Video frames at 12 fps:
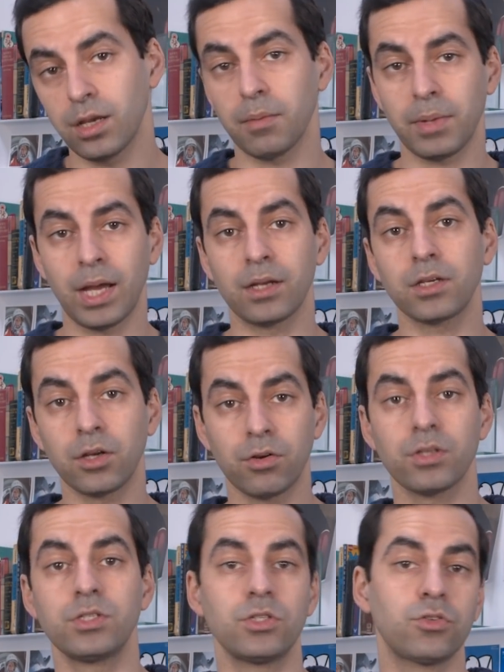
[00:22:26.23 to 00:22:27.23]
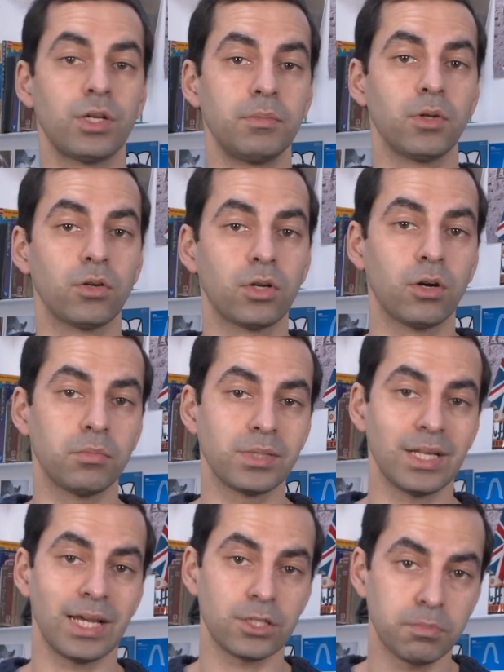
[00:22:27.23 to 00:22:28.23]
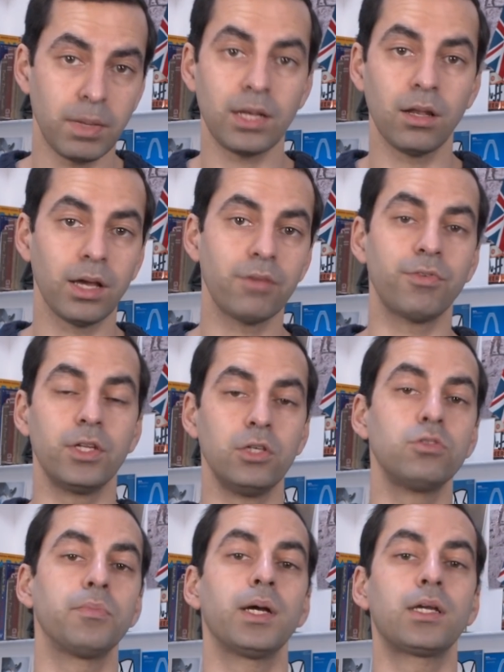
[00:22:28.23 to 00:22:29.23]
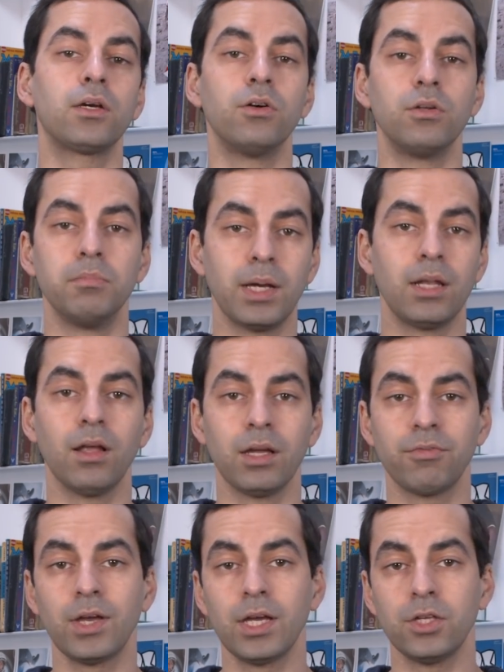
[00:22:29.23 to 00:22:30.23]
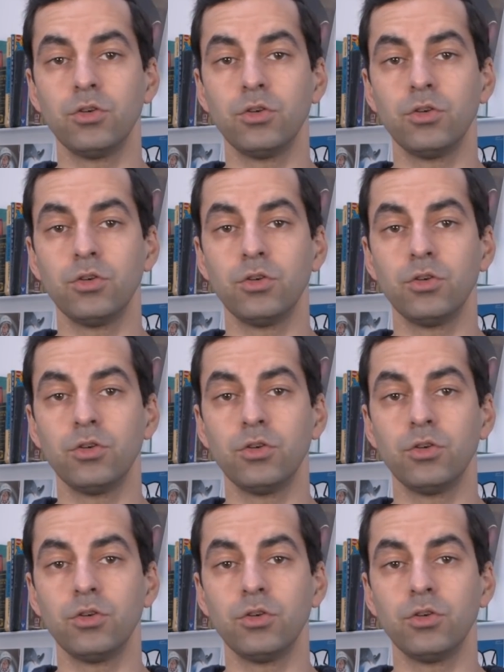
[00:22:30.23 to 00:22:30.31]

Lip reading: up at curiositystream.com/medlife and use my code medlife,